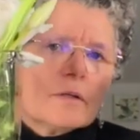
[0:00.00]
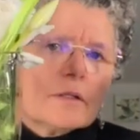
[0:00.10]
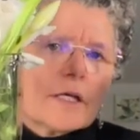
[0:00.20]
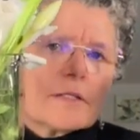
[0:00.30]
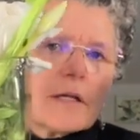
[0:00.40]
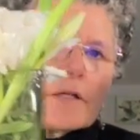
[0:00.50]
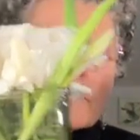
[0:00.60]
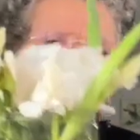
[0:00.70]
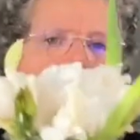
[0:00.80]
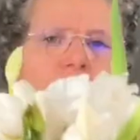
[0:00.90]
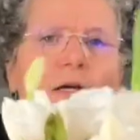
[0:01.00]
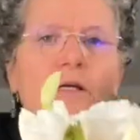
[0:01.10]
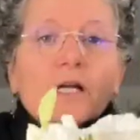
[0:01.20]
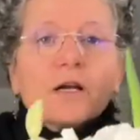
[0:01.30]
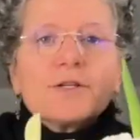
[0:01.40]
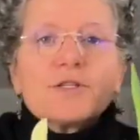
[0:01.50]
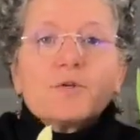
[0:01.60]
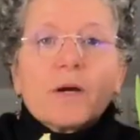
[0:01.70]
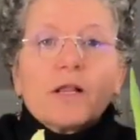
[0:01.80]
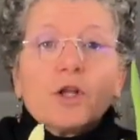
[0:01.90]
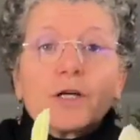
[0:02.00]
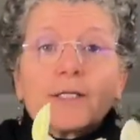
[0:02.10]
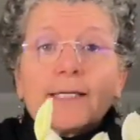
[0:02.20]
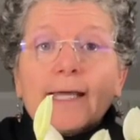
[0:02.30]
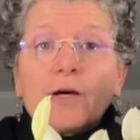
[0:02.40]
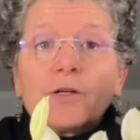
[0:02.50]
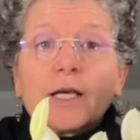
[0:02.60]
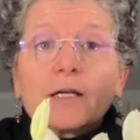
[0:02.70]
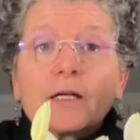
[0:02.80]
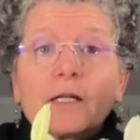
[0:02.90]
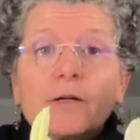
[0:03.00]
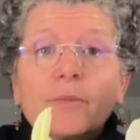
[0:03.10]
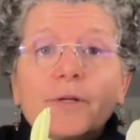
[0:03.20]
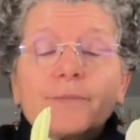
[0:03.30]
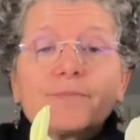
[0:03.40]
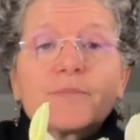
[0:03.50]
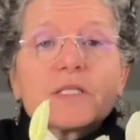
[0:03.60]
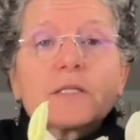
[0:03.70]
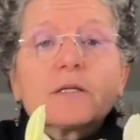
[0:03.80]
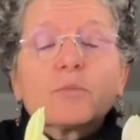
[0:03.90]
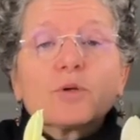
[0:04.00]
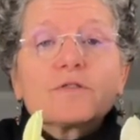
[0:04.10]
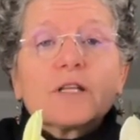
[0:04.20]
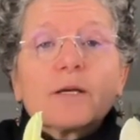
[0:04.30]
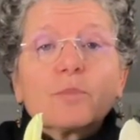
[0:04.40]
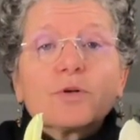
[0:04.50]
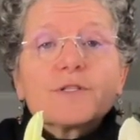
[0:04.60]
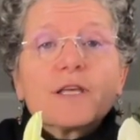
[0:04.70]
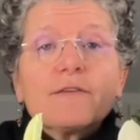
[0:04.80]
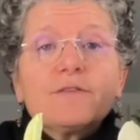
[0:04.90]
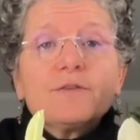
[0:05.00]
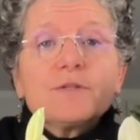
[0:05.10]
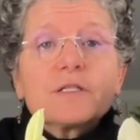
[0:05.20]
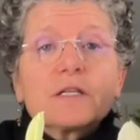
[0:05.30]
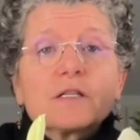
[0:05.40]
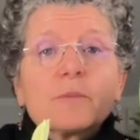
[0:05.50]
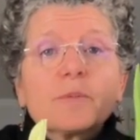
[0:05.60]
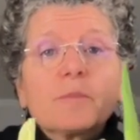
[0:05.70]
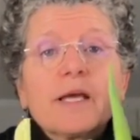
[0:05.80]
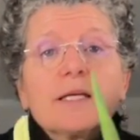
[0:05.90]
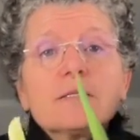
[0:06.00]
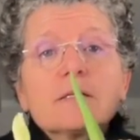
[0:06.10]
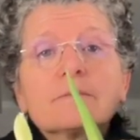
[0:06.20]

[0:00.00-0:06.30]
That's not so bad. And I also might look down at it a little bit. See a slight bird's eye view, stand up and paint.